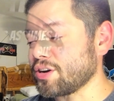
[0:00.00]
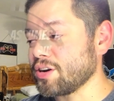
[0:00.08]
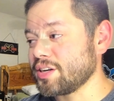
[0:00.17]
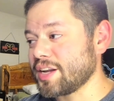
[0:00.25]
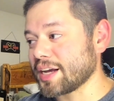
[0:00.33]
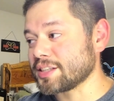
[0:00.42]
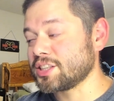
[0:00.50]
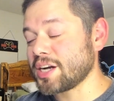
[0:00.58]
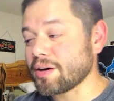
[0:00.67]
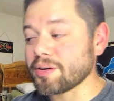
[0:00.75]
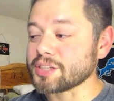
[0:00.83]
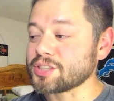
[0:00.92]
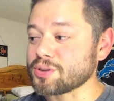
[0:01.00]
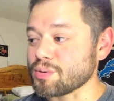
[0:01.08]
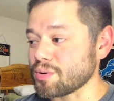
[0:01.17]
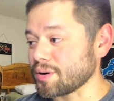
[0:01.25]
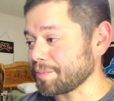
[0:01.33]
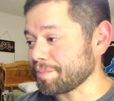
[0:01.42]
good Dexterity
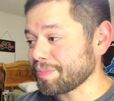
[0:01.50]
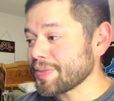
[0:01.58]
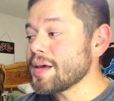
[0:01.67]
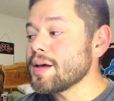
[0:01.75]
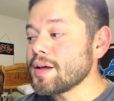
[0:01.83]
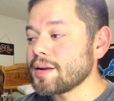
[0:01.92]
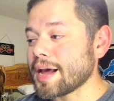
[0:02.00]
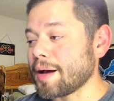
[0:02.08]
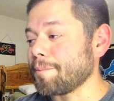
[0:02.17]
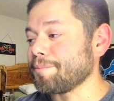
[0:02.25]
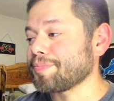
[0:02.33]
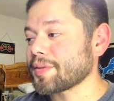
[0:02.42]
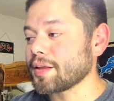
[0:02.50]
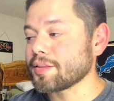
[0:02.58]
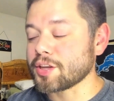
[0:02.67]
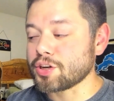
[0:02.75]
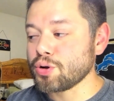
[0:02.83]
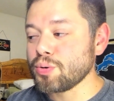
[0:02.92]
score. Now,
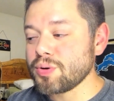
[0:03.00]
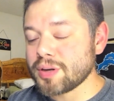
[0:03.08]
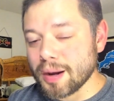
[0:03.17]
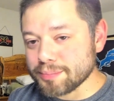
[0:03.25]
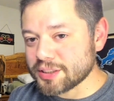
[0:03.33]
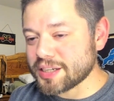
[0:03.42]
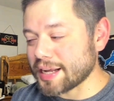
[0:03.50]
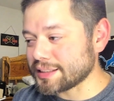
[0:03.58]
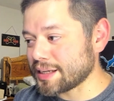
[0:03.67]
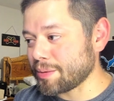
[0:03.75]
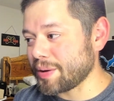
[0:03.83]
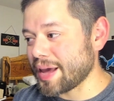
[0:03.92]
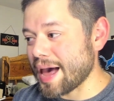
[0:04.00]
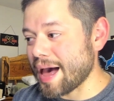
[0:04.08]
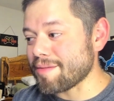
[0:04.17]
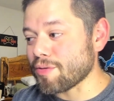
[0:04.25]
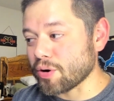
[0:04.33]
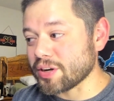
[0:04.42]
the two dump stats that we
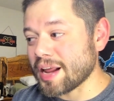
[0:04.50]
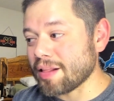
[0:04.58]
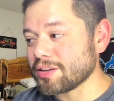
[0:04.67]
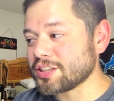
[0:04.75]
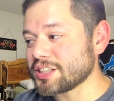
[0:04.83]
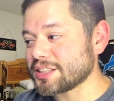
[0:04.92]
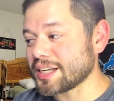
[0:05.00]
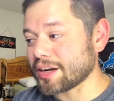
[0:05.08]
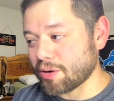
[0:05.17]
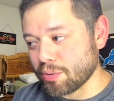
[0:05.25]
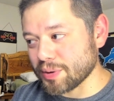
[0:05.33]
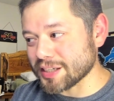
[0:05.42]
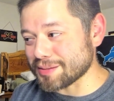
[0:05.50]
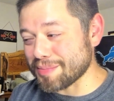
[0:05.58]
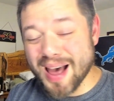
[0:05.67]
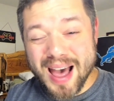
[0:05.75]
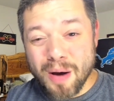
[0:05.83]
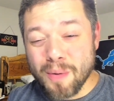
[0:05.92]
have are Intelligence and
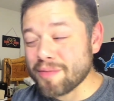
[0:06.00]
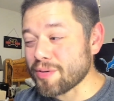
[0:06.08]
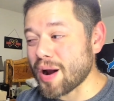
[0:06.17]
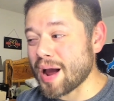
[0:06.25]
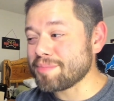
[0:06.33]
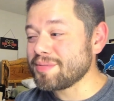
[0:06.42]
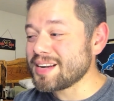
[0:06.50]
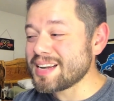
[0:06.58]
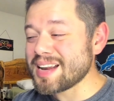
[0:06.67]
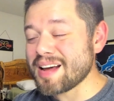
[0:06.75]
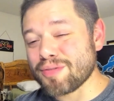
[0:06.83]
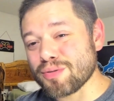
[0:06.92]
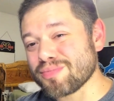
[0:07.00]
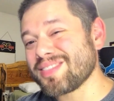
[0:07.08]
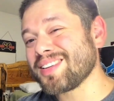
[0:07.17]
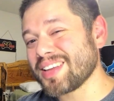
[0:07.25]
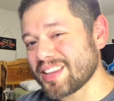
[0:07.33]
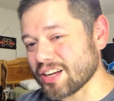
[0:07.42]
Charisma. However, I'm never
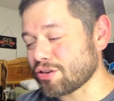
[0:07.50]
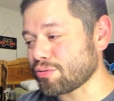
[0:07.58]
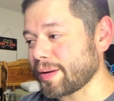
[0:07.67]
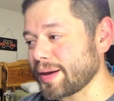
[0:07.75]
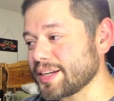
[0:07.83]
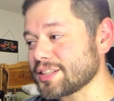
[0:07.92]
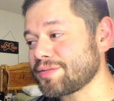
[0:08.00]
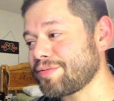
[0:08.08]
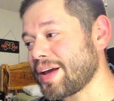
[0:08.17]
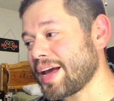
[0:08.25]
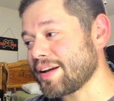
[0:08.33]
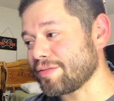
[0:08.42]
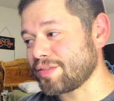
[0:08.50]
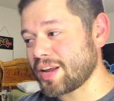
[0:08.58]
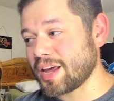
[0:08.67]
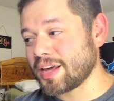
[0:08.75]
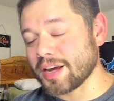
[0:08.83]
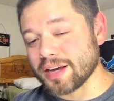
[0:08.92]
really the greatest fan of
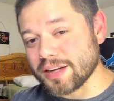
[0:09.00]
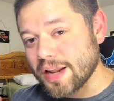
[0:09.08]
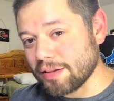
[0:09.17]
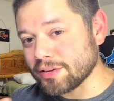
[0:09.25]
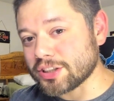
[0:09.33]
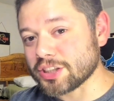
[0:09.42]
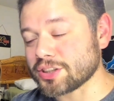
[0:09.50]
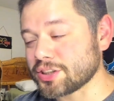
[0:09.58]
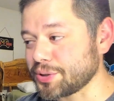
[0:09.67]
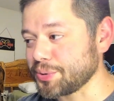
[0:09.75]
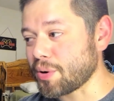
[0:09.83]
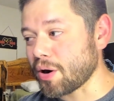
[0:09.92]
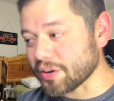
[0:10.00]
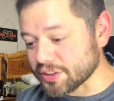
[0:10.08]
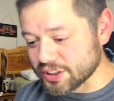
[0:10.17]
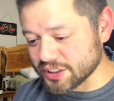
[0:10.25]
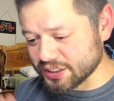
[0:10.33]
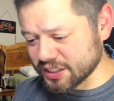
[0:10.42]
tanking Intelligence too
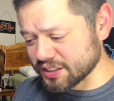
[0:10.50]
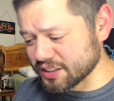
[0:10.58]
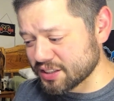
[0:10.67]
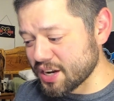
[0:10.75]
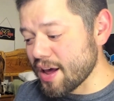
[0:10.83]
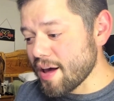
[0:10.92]
hard just because